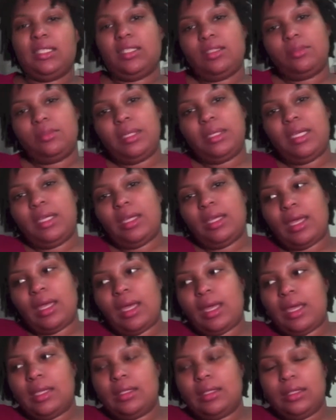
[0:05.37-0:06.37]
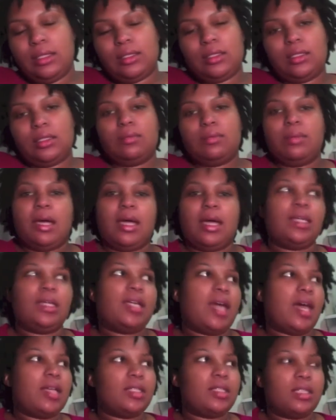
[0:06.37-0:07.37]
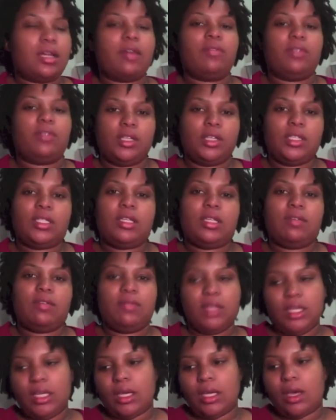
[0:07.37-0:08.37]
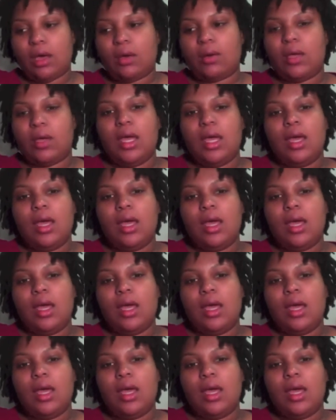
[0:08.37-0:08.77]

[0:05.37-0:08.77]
is B and this is my Cast Off Thursday video.